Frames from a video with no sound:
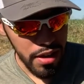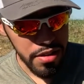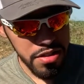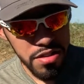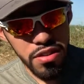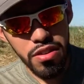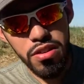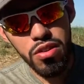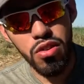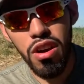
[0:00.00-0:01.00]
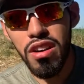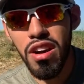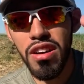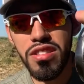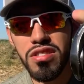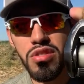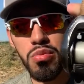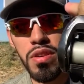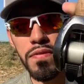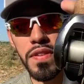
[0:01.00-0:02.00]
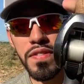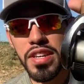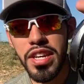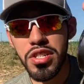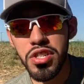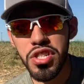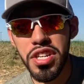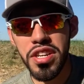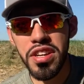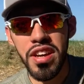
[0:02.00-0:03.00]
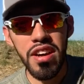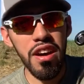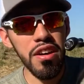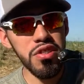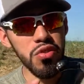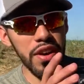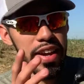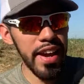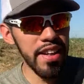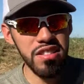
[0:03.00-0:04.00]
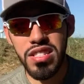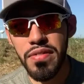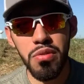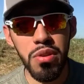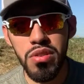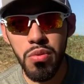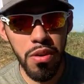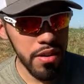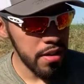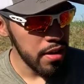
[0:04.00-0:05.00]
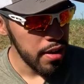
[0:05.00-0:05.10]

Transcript: This is a Chronarch. This is a 150 HG. It's a right hand 7-1 to 1.